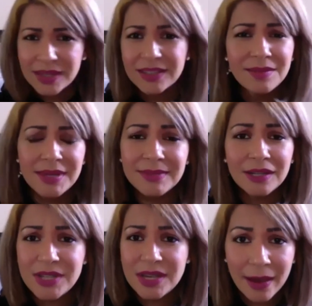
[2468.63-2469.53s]
Sometimes I'll
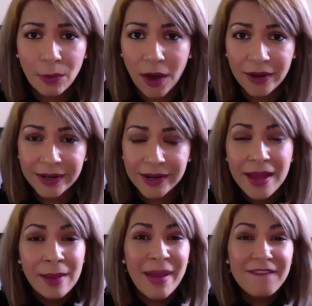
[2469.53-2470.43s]
need my water.
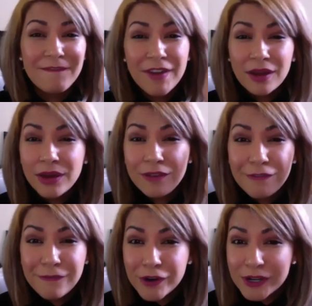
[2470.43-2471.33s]
My very
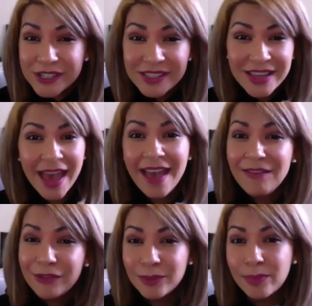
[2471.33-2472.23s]
first
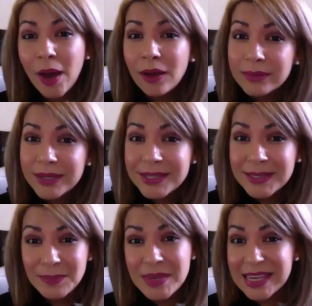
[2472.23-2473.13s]
ever public
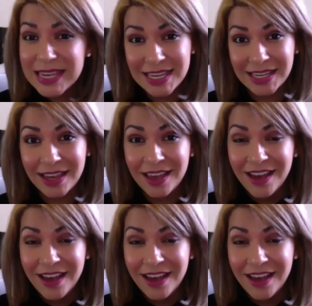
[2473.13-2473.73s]
speaking